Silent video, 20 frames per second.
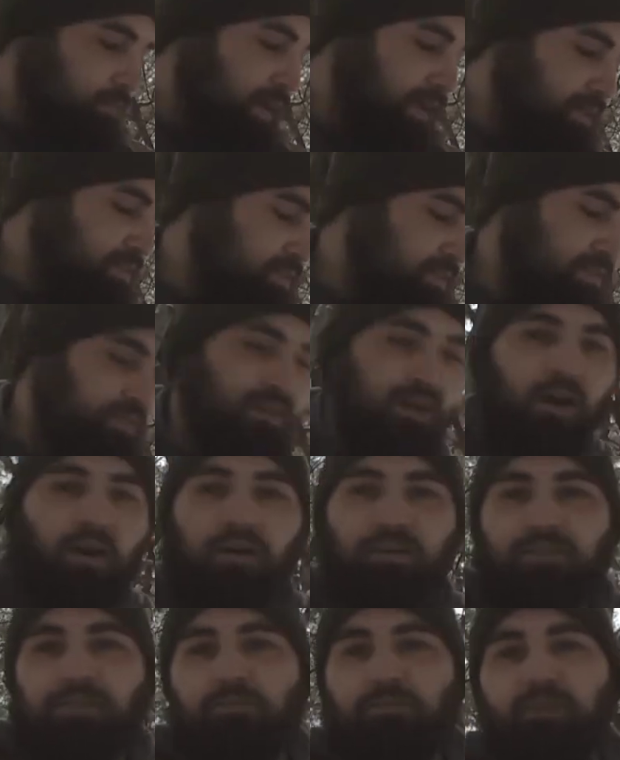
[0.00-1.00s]
minus the
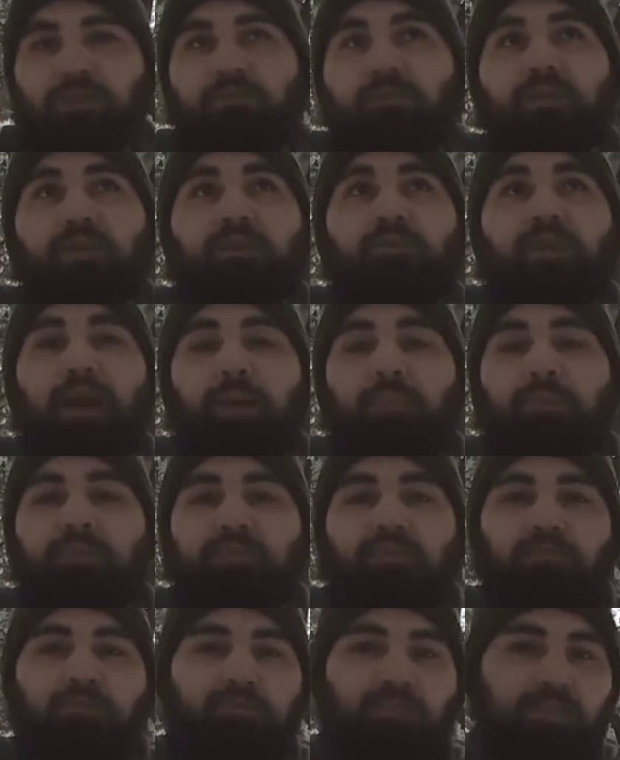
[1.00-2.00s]
saw, because that'd be a really crappy
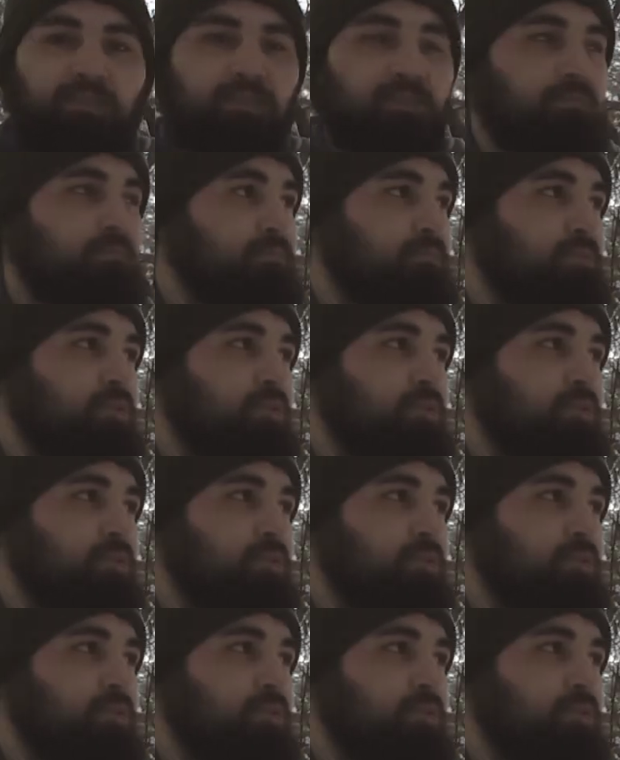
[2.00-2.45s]
self-defense